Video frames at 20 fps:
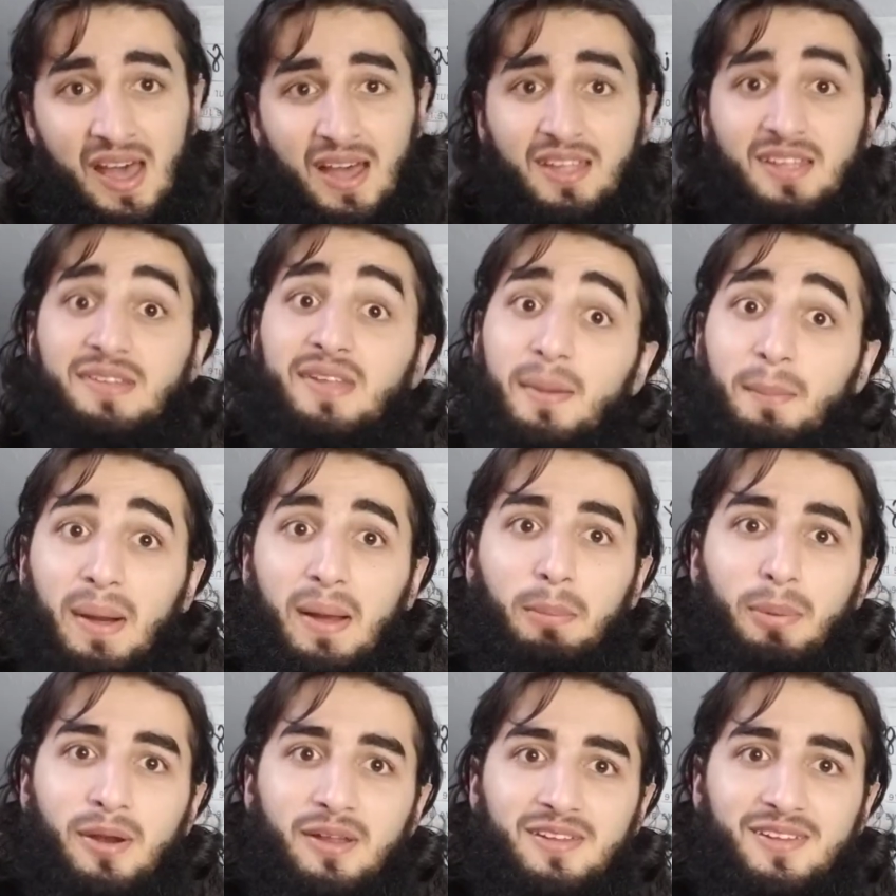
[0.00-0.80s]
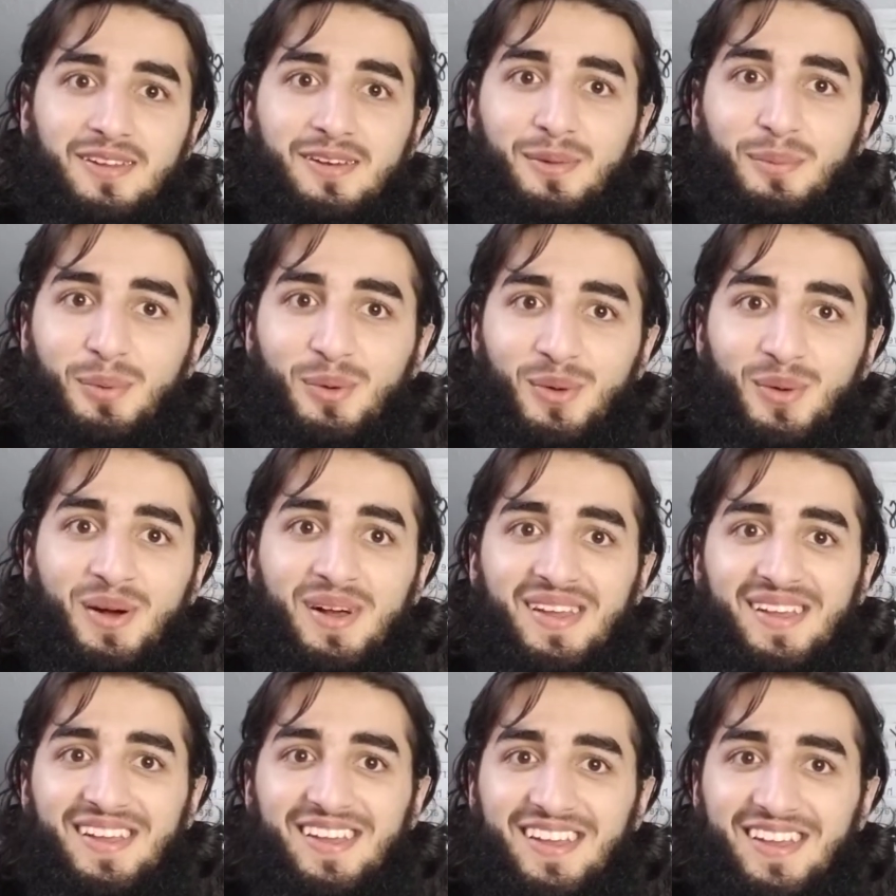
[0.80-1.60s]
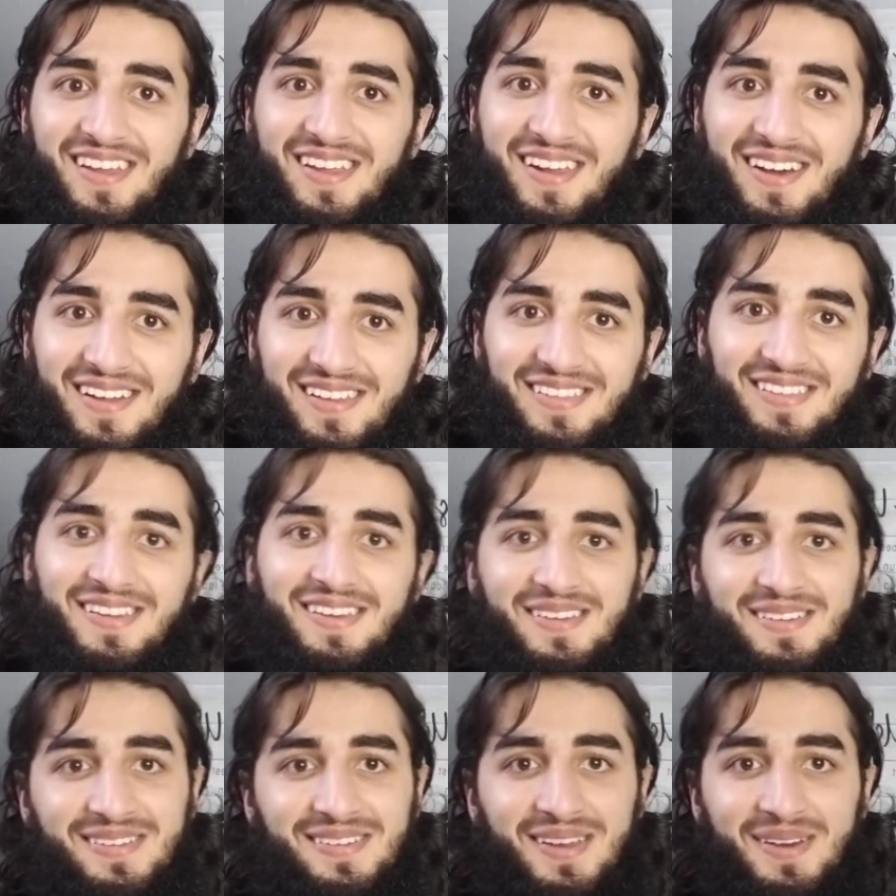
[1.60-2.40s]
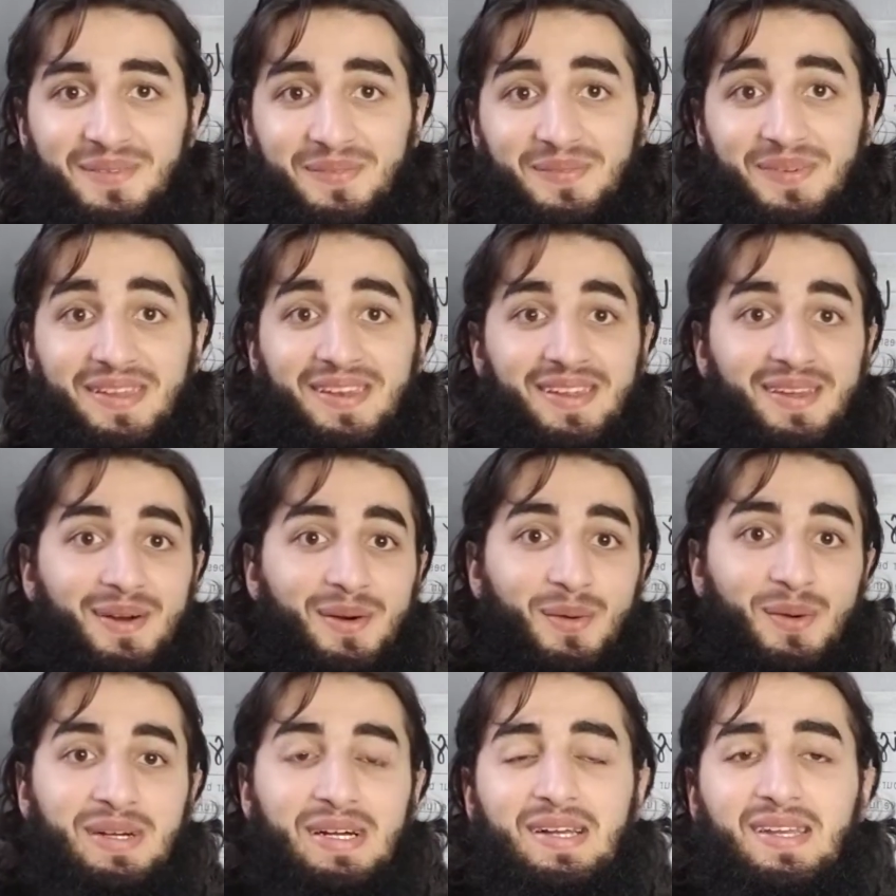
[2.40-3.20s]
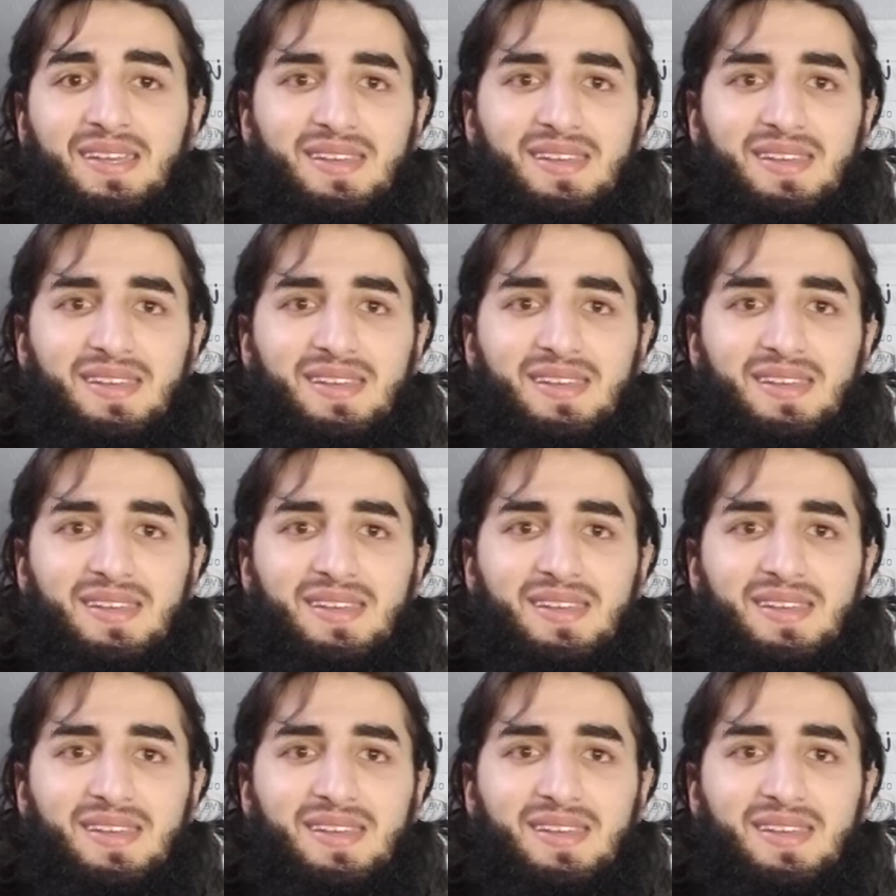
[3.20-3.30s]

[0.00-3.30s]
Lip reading: semi-presentable in this video.